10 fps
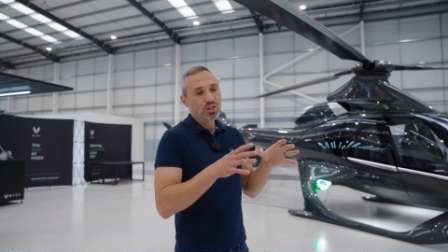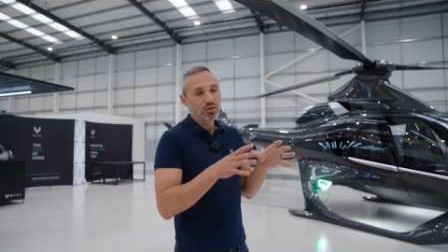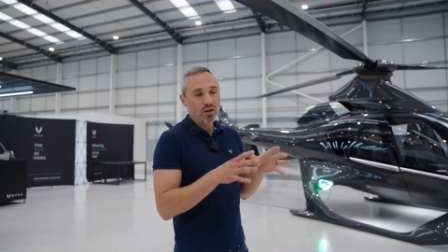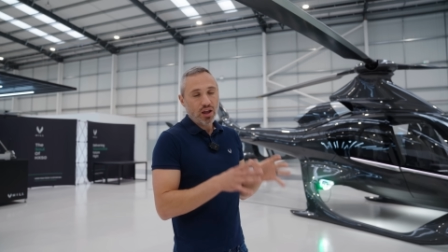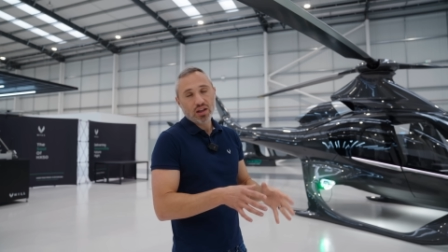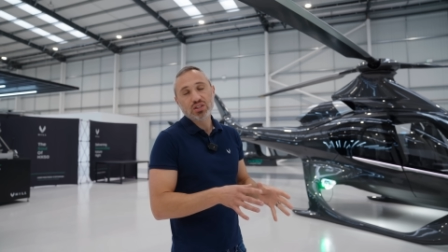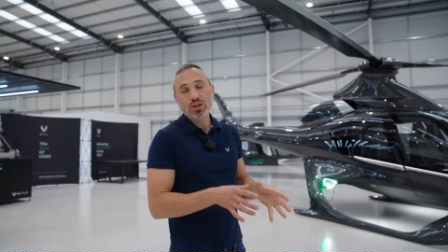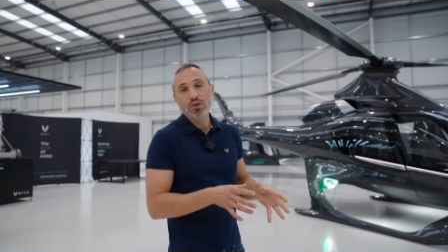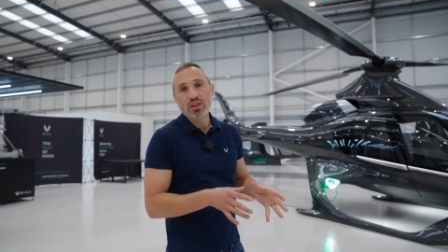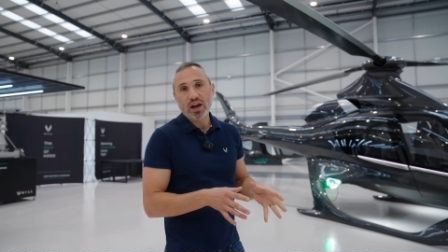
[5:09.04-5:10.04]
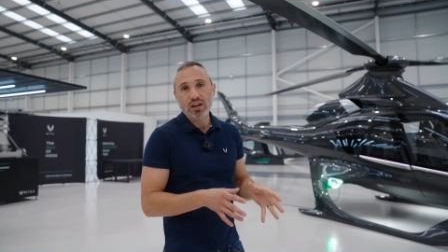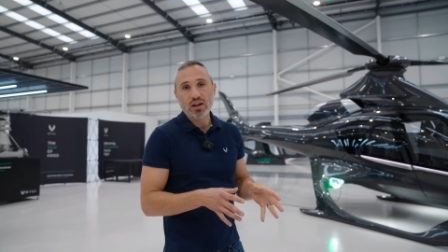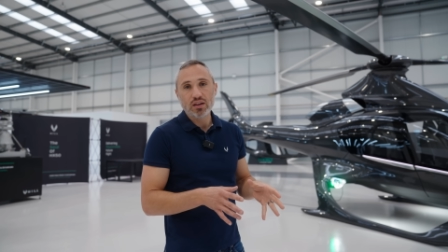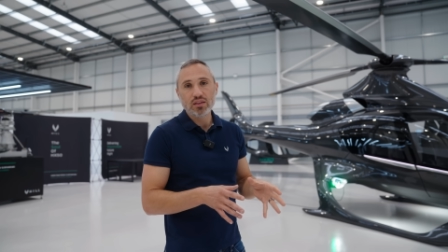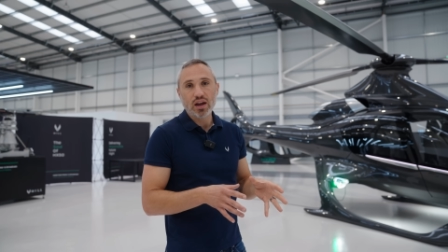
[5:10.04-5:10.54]
to execute that,
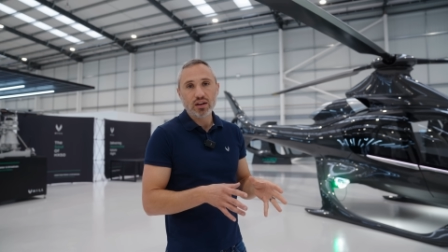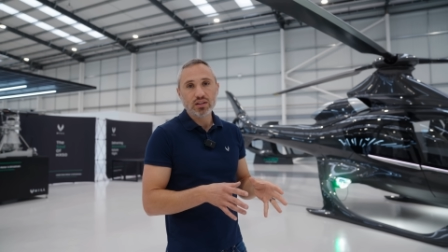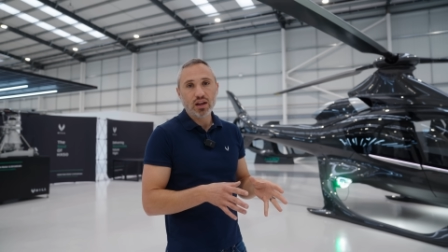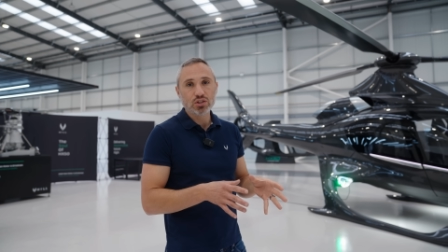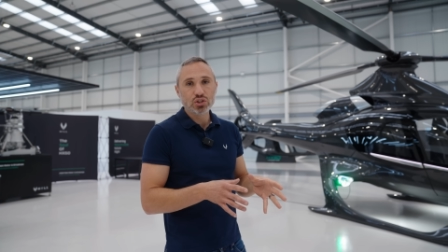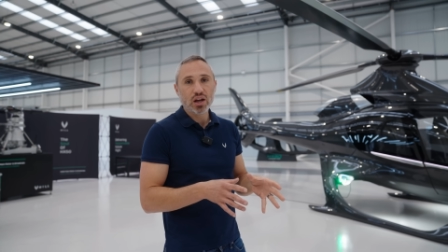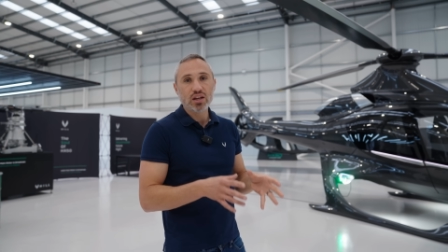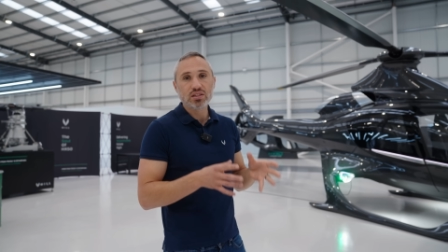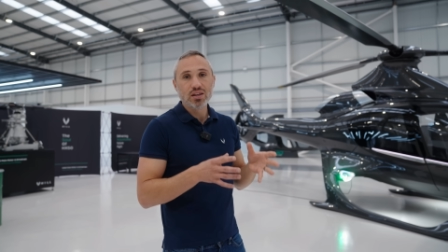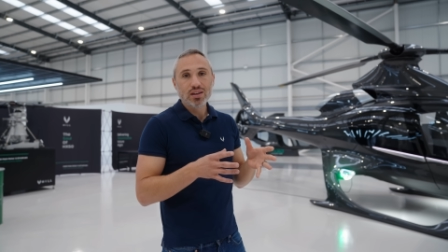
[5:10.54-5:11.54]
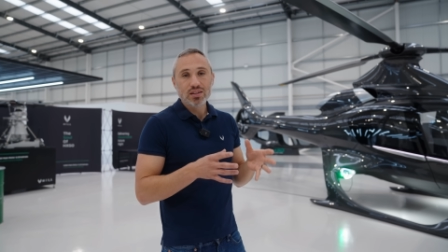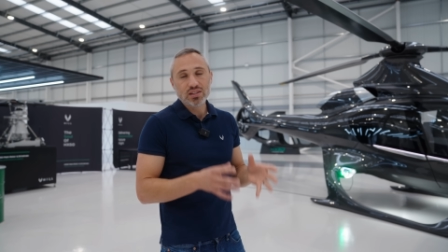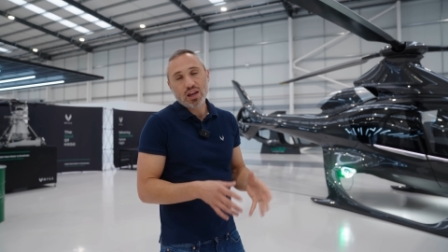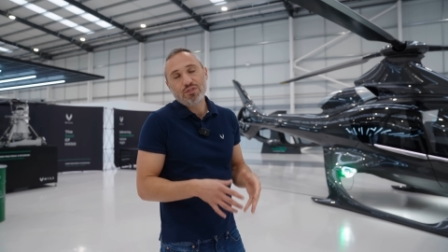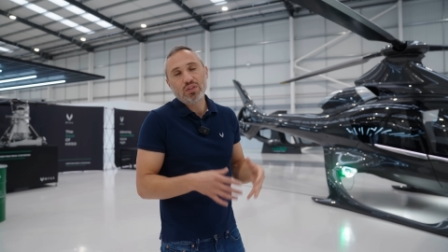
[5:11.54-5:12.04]
uh, that exercise
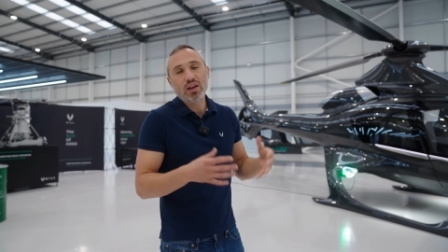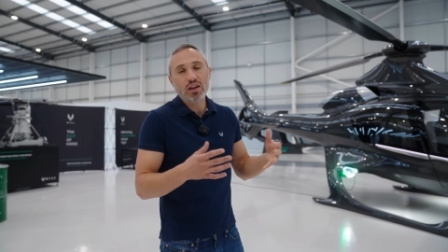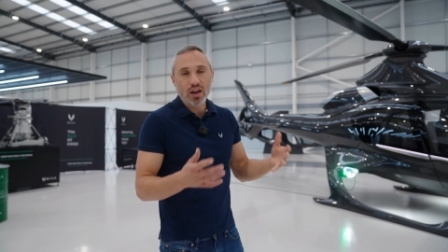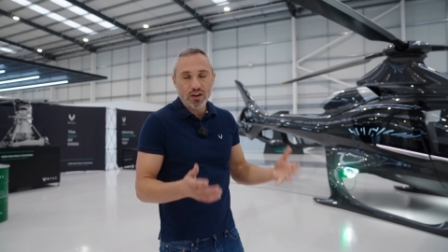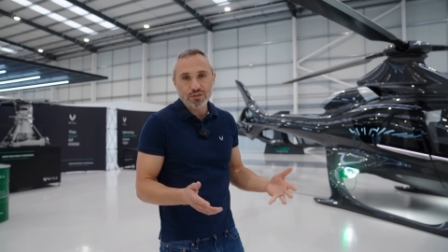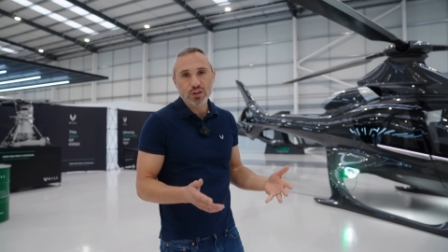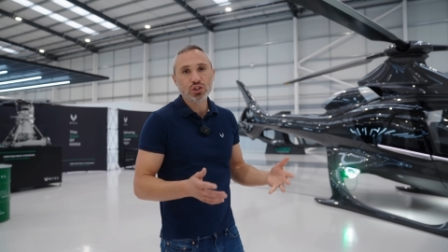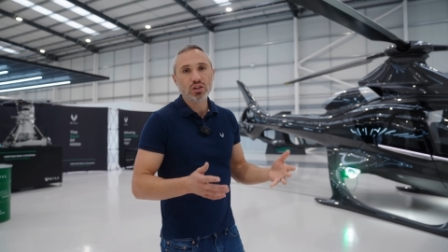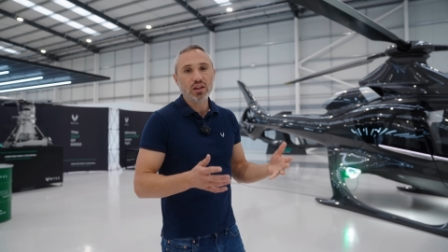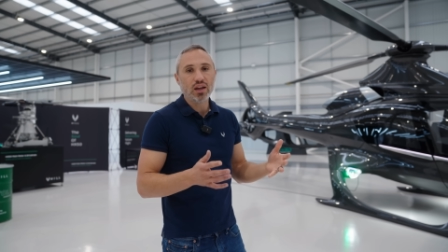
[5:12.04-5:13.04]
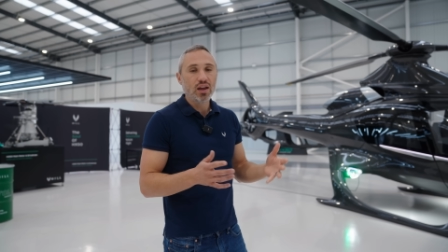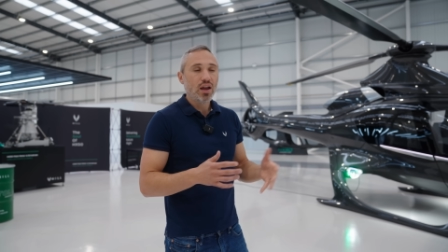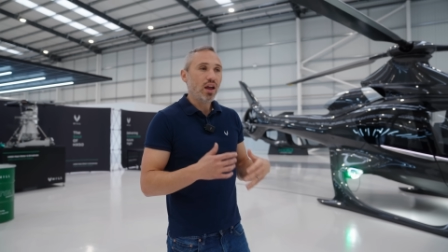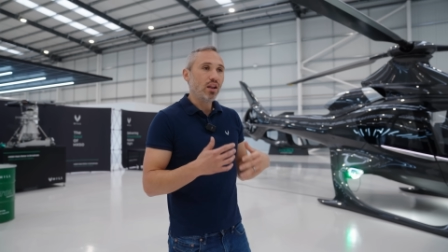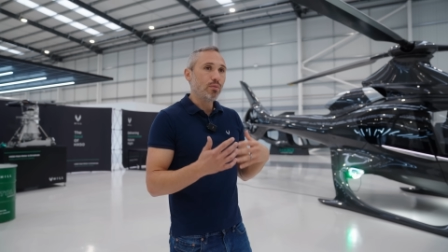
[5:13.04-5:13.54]
safely and efficiently.
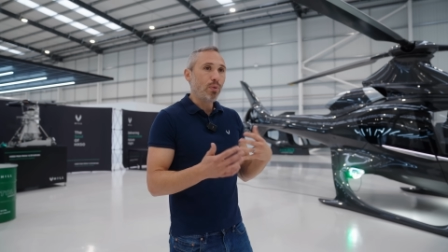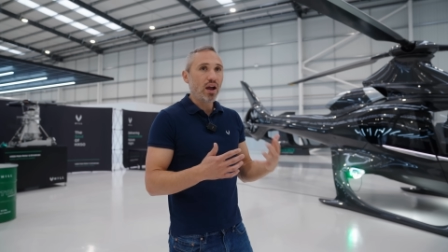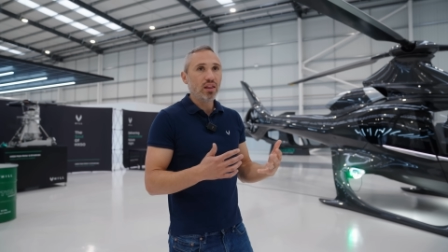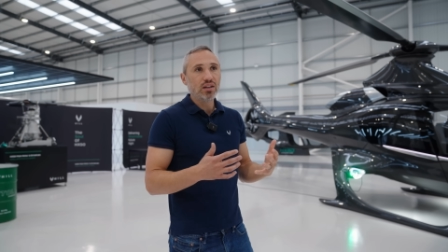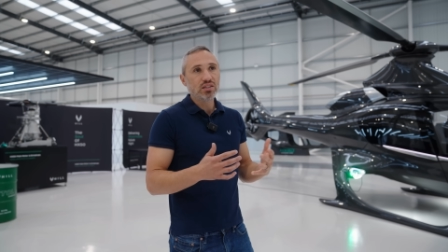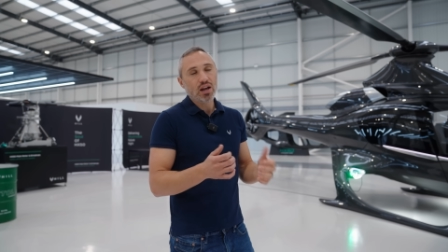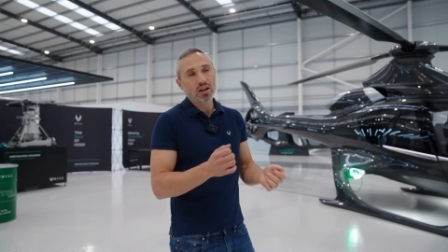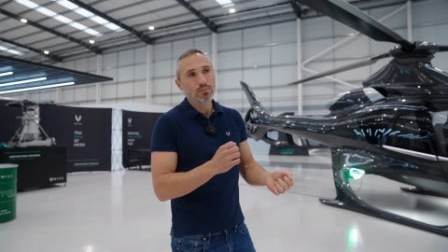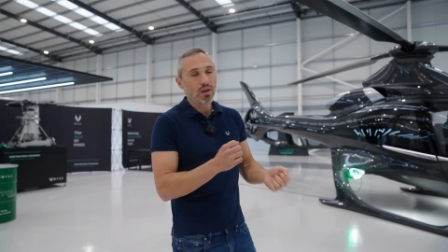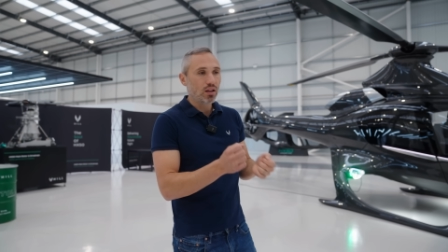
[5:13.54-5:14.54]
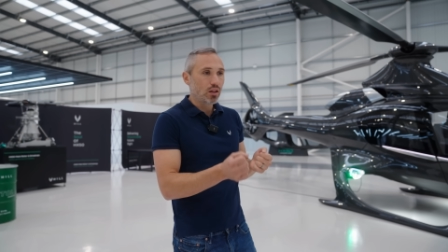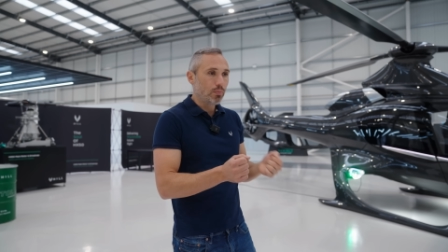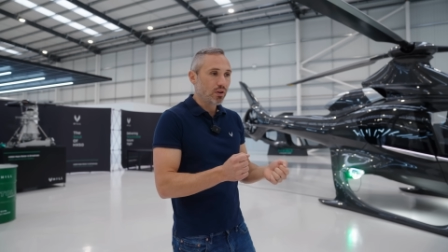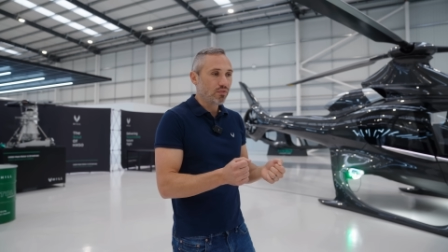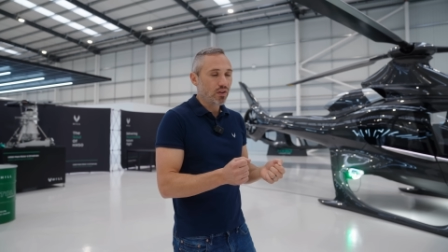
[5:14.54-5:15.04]
And the pilot uh, can make a little
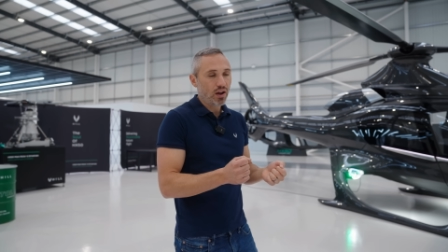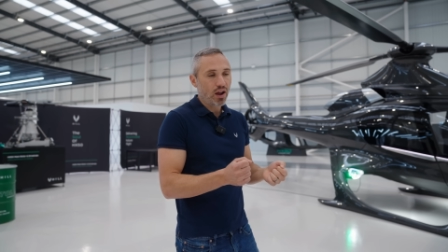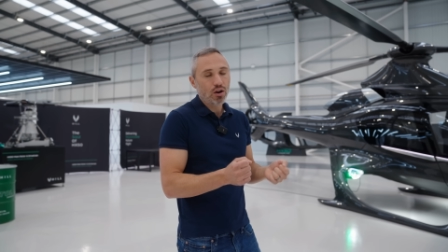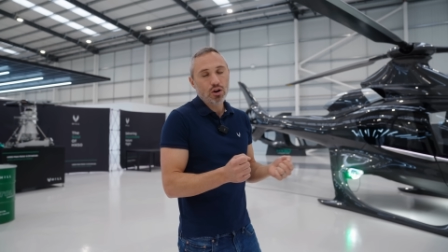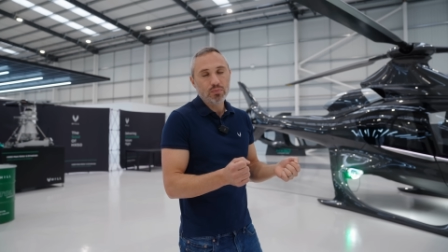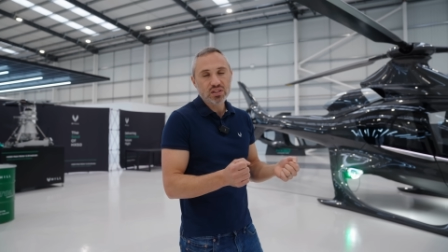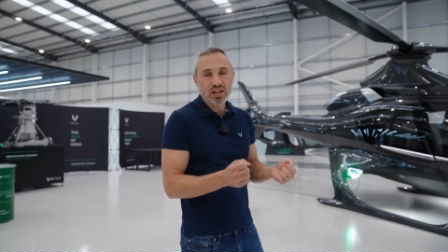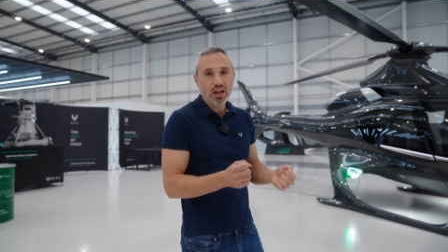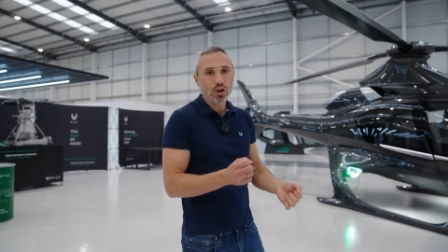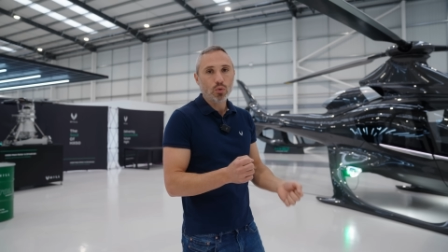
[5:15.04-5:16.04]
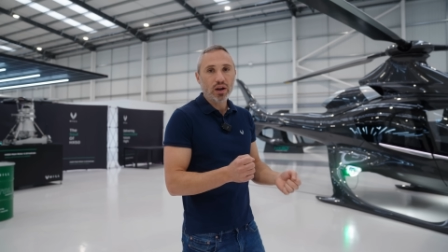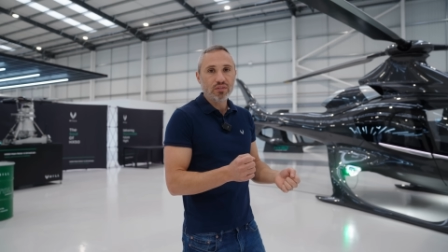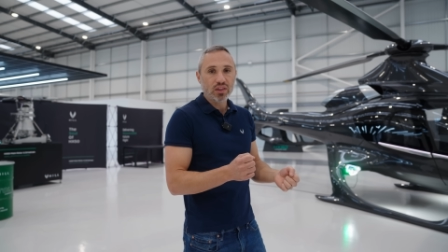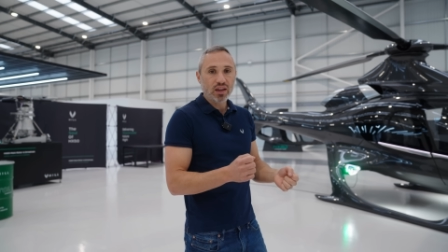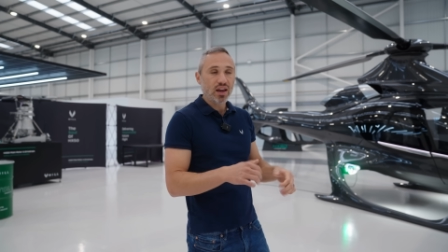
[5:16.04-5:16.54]
bit of uh, error, mistake, or
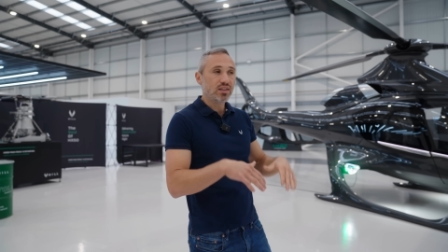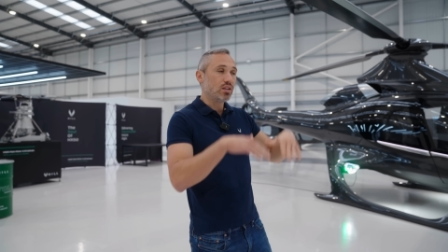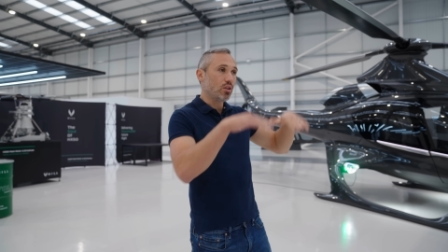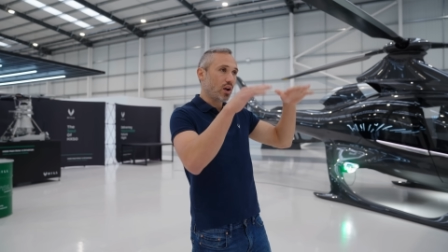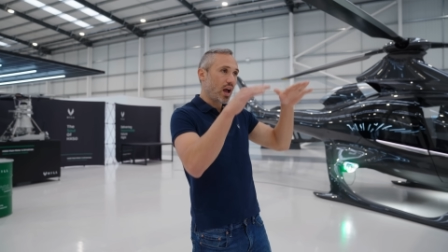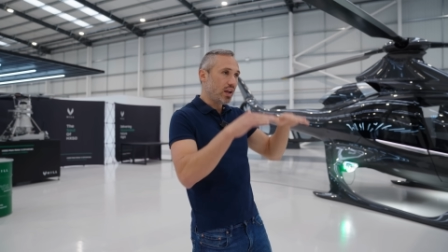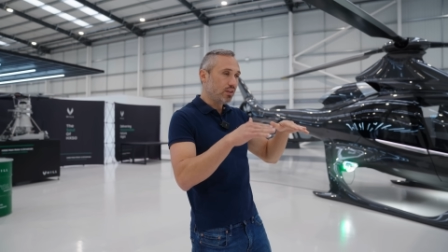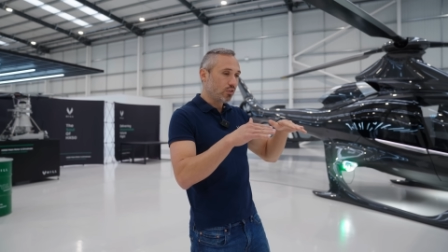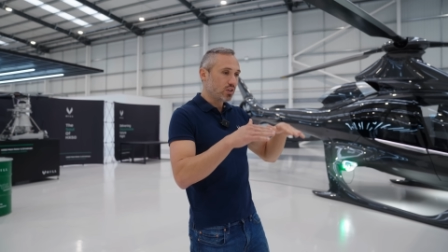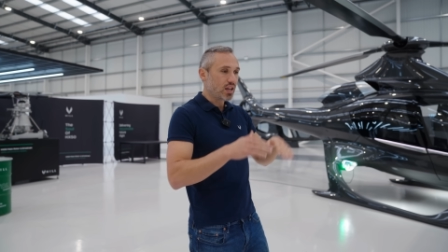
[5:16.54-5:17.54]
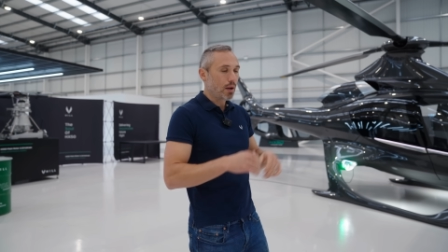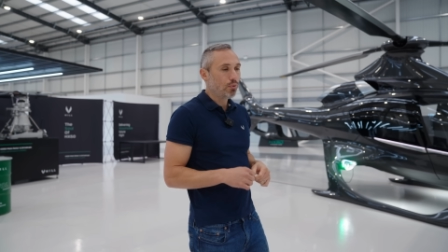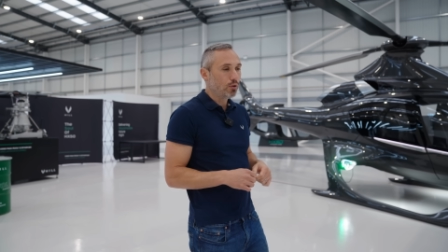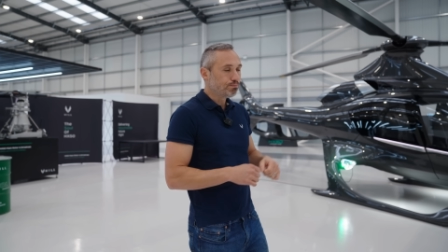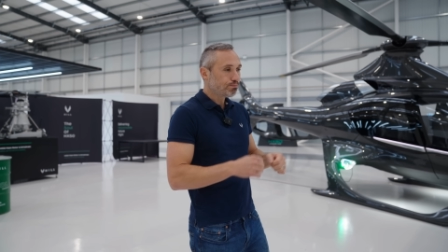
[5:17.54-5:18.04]
whatever the case in their height, for
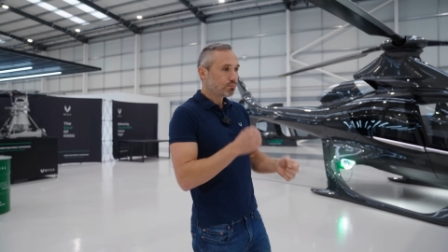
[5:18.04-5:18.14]
example